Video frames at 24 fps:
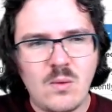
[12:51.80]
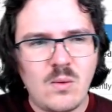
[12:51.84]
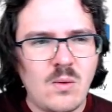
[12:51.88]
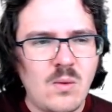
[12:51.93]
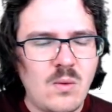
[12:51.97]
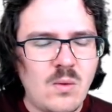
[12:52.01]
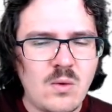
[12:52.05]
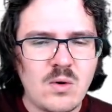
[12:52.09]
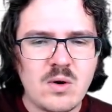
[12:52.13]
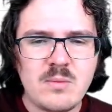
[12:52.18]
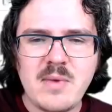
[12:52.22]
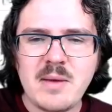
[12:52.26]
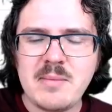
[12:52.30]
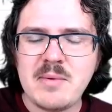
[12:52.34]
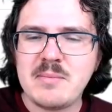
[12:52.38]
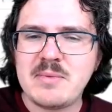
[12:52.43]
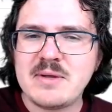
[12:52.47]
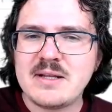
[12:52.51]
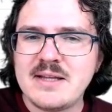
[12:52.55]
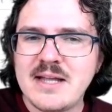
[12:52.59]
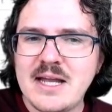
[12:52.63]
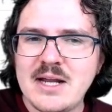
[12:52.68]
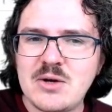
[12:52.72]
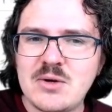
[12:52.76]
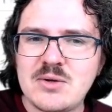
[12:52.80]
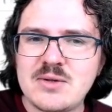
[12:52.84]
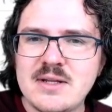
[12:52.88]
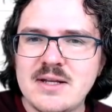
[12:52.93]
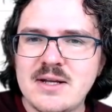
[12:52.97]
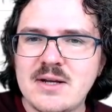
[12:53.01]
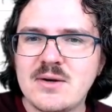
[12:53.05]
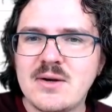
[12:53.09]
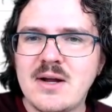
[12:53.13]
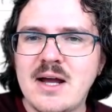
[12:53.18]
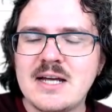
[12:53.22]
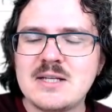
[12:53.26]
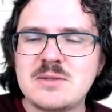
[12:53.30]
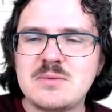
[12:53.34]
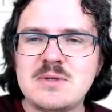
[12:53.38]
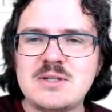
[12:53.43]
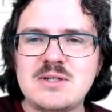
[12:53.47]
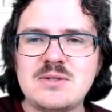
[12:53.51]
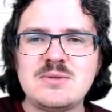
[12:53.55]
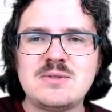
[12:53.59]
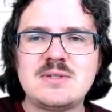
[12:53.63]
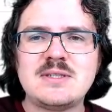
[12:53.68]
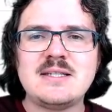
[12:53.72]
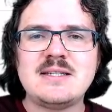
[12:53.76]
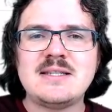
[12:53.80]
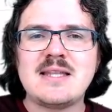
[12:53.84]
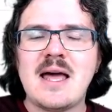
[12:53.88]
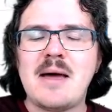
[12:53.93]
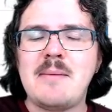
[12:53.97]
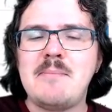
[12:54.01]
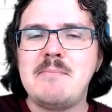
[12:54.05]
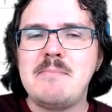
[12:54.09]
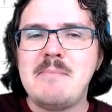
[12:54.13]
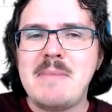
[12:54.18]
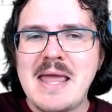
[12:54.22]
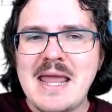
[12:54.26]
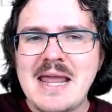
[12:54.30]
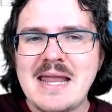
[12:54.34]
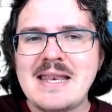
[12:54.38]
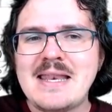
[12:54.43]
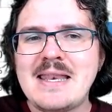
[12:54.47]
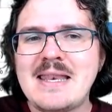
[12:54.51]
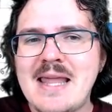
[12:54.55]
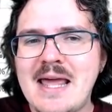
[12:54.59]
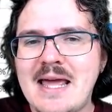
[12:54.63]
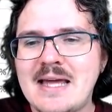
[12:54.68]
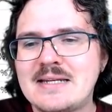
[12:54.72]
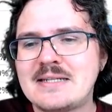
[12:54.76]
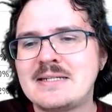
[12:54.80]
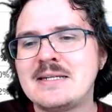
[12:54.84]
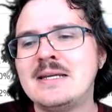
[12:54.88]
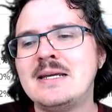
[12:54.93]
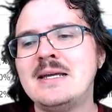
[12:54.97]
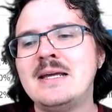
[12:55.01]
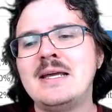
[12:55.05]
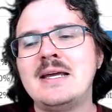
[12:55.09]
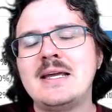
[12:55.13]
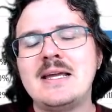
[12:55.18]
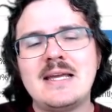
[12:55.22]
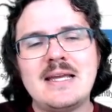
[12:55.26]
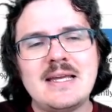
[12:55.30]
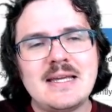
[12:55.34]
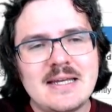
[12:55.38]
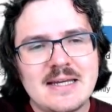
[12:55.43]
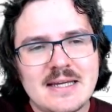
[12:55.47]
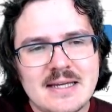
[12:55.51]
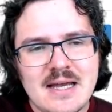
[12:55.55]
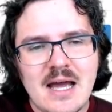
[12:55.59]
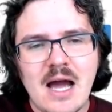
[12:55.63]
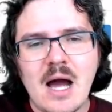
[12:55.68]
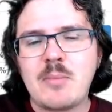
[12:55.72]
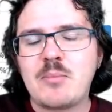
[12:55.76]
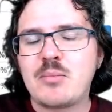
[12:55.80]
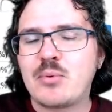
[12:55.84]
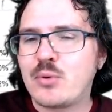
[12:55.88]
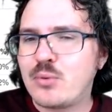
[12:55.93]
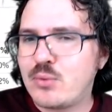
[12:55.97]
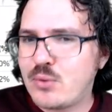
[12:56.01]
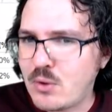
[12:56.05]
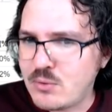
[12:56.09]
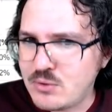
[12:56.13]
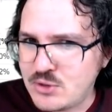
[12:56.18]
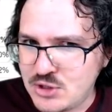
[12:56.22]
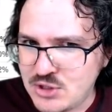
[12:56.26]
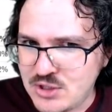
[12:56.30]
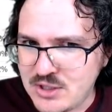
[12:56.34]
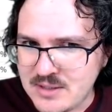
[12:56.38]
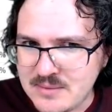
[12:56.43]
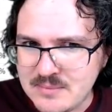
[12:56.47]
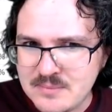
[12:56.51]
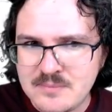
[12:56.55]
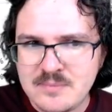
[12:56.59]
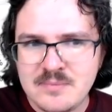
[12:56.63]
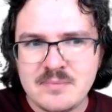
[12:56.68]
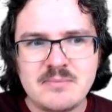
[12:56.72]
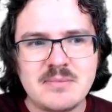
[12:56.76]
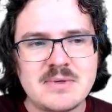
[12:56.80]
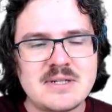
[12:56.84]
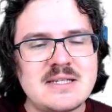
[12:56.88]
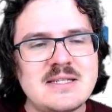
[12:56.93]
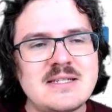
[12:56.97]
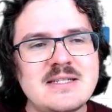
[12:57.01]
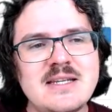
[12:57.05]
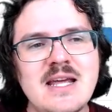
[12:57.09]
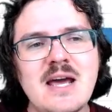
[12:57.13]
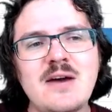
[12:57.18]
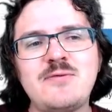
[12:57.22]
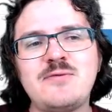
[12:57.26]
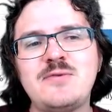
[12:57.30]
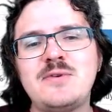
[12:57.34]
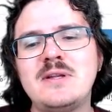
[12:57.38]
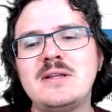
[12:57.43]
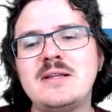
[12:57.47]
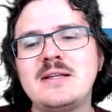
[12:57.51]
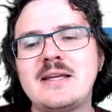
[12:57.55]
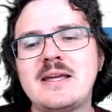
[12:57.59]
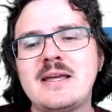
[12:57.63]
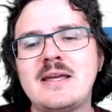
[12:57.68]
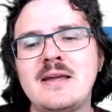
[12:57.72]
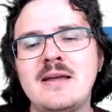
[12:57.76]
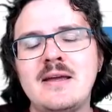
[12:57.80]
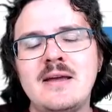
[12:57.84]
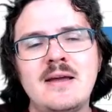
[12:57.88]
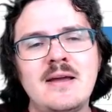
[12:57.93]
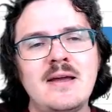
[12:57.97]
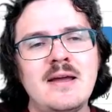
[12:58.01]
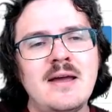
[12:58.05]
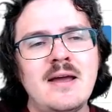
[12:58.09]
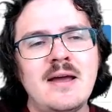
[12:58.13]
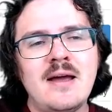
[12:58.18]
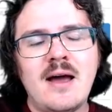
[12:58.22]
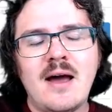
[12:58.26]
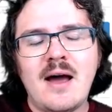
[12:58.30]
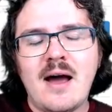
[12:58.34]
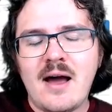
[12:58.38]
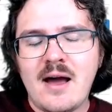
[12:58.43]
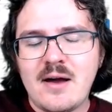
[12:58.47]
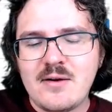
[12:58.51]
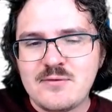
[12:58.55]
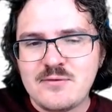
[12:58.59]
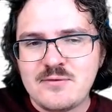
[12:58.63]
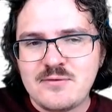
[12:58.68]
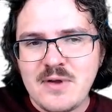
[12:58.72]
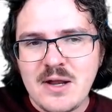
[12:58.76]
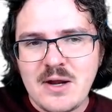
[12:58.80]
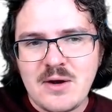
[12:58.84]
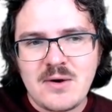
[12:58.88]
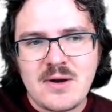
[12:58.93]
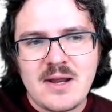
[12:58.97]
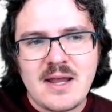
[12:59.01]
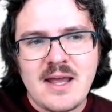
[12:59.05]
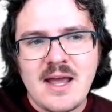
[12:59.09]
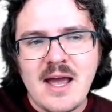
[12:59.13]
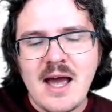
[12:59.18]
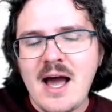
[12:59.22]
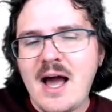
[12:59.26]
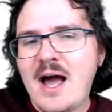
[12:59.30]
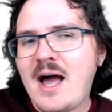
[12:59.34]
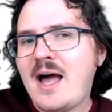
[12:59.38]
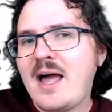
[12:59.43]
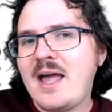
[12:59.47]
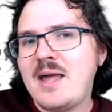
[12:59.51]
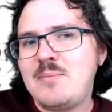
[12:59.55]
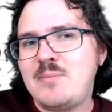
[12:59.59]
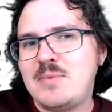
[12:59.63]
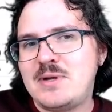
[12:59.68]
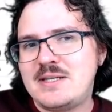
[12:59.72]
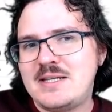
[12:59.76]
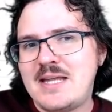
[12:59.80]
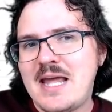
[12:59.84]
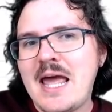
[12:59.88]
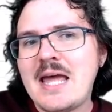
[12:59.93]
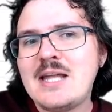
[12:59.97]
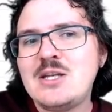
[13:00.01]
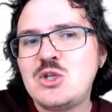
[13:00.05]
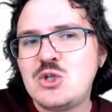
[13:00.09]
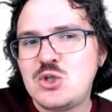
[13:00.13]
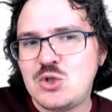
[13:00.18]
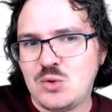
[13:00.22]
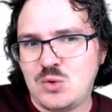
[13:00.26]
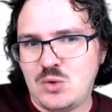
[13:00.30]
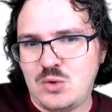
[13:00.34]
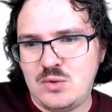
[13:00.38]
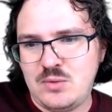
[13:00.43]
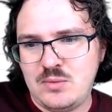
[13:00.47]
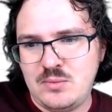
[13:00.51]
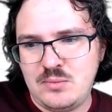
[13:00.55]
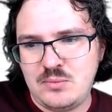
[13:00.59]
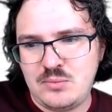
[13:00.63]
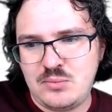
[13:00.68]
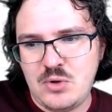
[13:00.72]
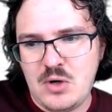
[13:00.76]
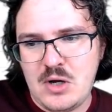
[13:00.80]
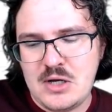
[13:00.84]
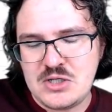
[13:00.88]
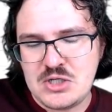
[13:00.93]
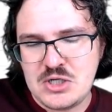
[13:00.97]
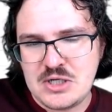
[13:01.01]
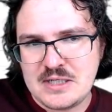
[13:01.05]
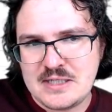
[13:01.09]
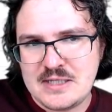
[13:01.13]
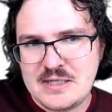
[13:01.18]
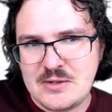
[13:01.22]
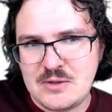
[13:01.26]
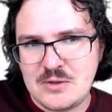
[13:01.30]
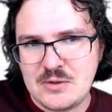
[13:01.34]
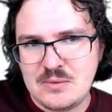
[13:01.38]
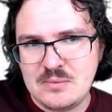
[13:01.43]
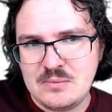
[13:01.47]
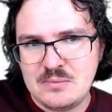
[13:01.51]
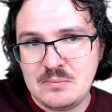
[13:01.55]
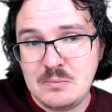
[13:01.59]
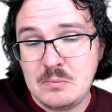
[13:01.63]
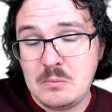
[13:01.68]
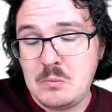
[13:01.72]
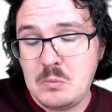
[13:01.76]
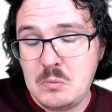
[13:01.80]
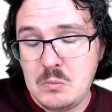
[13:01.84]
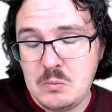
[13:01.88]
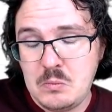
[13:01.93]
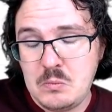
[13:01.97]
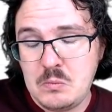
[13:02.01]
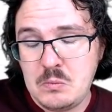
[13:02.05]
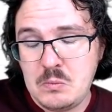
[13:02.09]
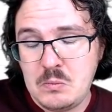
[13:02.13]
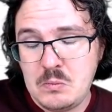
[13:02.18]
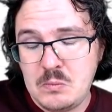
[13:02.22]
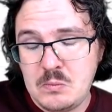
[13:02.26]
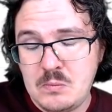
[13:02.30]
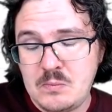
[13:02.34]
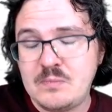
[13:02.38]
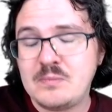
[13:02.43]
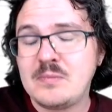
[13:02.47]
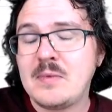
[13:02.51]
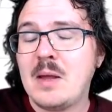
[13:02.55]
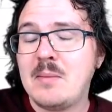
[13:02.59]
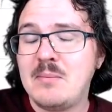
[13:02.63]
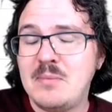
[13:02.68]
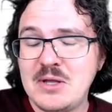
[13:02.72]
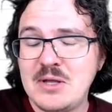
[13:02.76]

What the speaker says: or maybe a bit later in the year as we do see that mainnet approaching, but definitely a very high potential project here. But